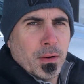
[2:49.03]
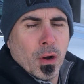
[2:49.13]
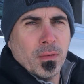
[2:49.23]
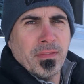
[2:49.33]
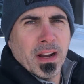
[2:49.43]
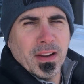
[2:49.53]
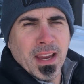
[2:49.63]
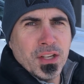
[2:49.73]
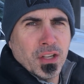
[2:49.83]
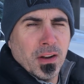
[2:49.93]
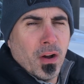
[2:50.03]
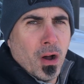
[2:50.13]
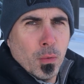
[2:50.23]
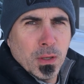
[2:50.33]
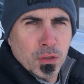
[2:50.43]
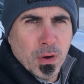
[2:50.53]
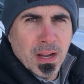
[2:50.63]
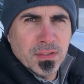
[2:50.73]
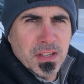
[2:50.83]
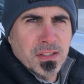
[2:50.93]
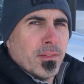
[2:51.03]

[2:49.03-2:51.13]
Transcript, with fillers: own variation of all-wheel drive system.